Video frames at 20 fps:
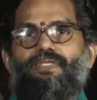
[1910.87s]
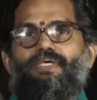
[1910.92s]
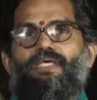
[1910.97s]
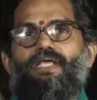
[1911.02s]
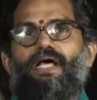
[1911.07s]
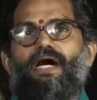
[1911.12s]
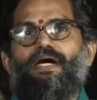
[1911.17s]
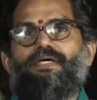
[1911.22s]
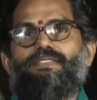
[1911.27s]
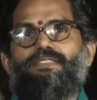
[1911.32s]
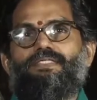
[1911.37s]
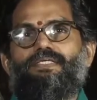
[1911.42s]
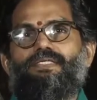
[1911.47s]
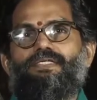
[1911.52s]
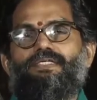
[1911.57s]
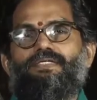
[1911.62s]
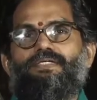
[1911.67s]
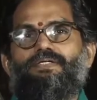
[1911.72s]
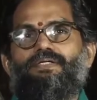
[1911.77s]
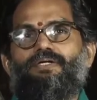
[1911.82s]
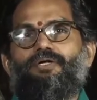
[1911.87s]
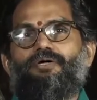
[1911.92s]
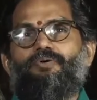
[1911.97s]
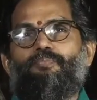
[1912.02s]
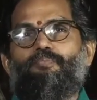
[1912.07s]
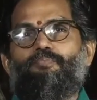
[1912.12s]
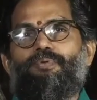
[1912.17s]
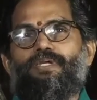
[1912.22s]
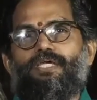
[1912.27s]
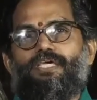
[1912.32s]
I think
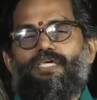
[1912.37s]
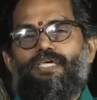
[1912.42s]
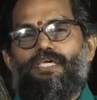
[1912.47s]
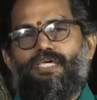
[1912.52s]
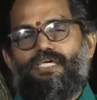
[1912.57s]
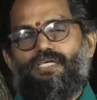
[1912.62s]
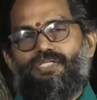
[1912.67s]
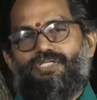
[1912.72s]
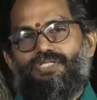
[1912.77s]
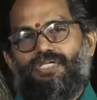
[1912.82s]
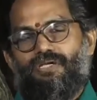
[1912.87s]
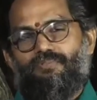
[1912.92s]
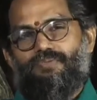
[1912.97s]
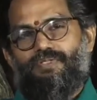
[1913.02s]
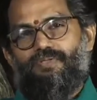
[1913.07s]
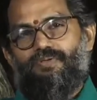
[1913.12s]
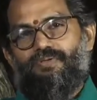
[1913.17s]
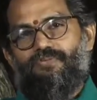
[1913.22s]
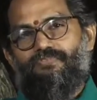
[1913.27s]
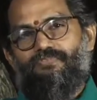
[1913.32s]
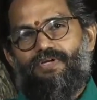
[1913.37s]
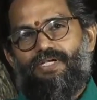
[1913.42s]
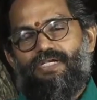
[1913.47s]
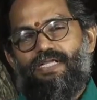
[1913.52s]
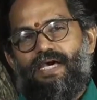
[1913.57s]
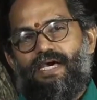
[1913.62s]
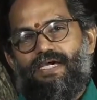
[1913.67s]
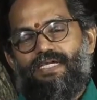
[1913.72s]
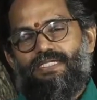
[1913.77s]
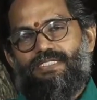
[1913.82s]
bringing in some sort of a
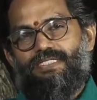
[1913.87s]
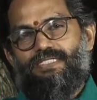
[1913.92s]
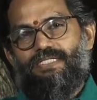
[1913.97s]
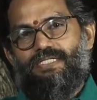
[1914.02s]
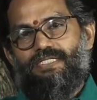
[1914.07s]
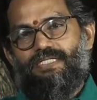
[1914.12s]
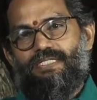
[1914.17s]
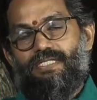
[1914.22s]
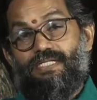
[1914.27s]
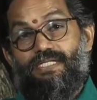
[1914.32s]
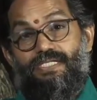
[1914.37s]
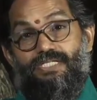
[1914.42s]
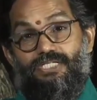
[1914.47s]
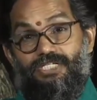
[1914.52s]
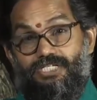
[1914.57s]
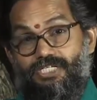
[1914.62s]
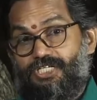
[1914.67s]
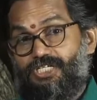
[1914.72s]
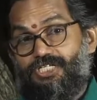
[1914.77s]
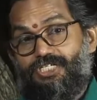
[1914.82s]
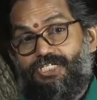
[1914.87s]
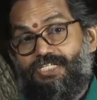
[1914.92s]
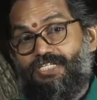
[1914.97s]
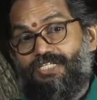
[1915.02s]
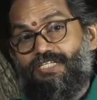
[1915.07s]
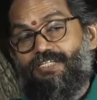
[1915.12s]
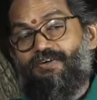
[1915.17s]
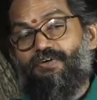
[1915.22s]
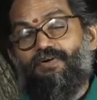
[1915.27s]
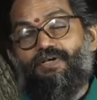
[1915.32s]
dietary
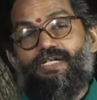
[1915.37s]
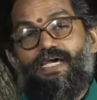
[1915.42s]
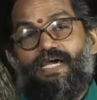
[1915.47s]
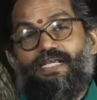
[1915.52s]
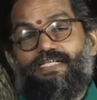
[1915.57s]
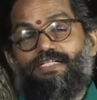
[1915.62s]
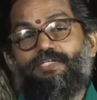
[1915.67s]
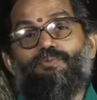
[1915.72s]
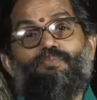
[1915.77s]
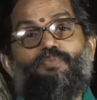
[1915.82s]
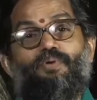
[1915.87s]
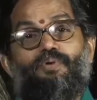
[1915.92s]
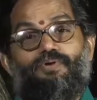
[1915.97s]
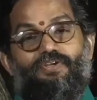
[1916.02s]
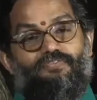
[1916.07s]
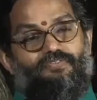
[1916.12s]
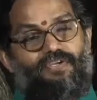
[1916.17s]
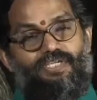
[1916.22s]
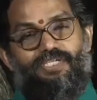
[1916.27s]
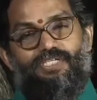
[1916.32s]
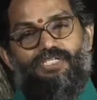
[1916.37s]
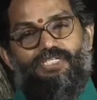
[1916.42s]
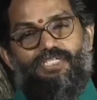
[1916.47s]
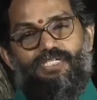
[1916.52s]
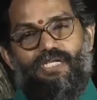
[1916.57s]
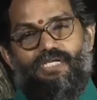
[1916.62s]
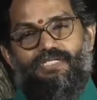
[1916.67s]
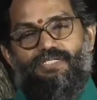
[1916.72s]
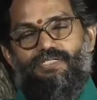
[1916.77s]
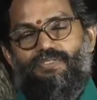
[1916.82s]
restriction or dietary modification
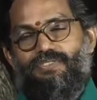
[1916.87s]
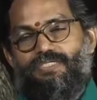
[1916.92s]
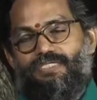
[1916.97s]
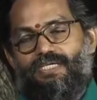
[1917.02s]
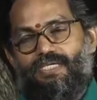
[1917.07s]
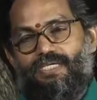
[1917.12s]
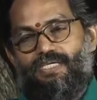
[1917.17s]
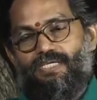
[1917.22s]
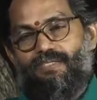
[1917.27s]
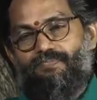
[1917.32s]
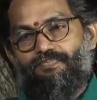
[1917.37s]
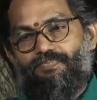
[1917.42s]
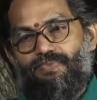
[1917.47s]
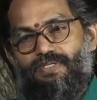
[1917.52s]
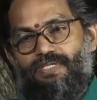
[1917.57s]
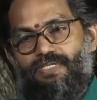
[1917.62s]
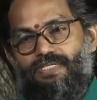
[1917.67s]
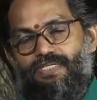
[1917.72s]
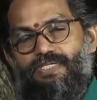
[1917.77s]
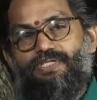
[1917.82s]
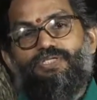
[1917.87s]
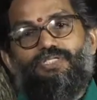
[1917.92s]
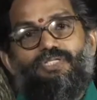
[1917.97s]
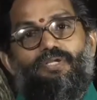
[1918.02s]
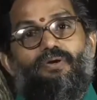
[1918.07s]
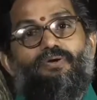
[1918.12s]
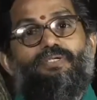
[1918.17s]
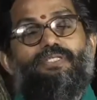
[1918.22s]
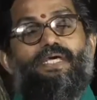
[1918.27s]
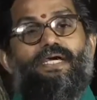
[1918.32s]
I should say is
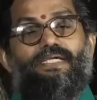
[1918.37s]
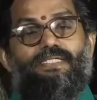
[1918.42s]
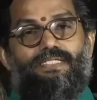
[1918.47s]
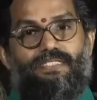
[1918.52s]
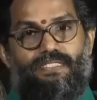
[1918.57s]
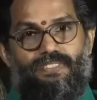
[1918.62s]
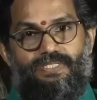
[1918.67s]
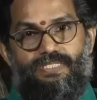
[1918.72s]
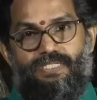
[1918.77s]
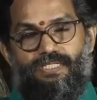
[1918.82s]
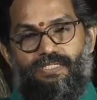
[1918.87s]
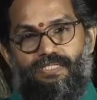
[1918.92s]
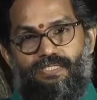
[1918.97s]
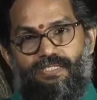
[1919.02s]
not that easy.